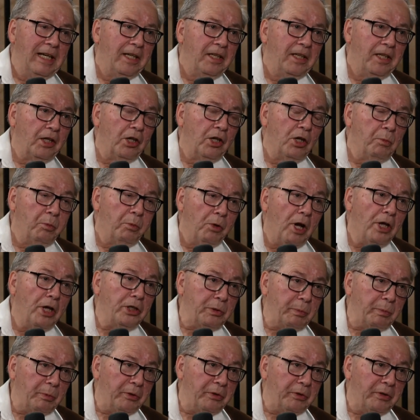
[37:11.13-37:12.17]
that can
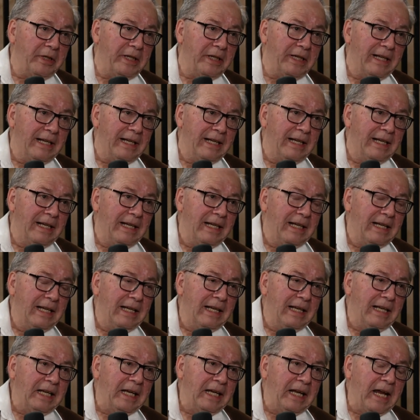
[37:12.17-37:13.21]
prosper.
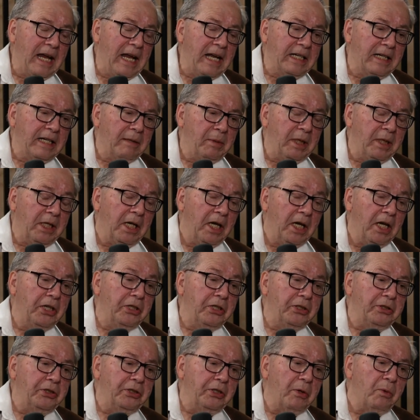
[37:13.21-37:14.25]
Mm-hmm. And
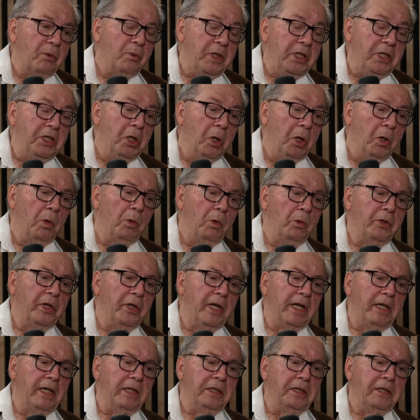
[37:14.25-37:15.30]
because we know
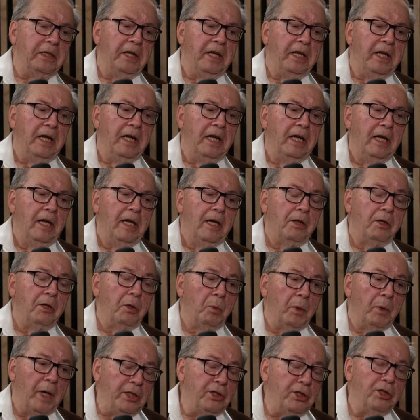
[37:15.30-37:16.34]
that the
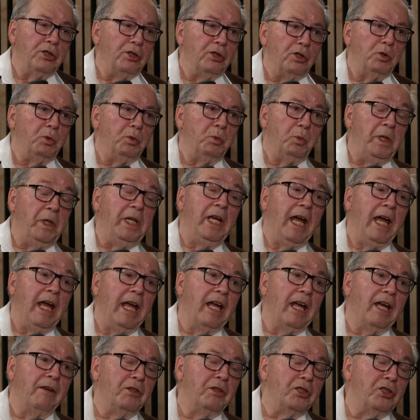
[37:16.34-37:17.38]
righteousness we
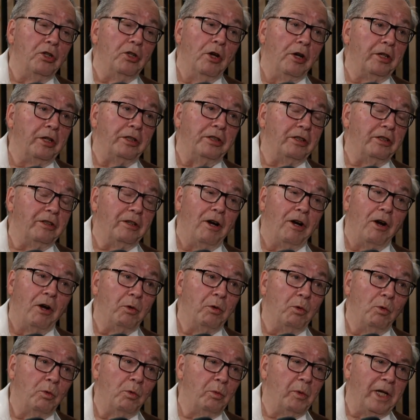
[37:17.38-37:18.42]
have is not our
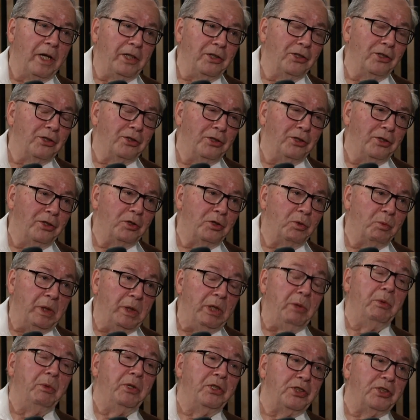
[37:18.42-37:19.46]
own righteousness.
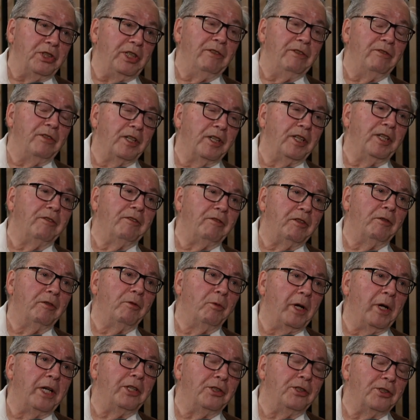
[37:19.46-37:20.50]
We receive the gift of
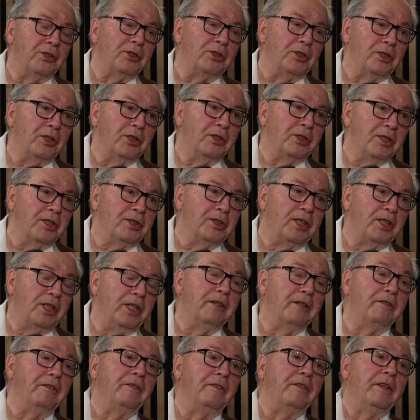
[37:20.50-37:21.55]
righteousness as yes. a
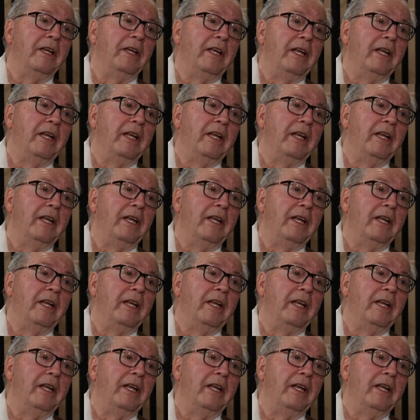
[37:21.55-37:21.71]
gift.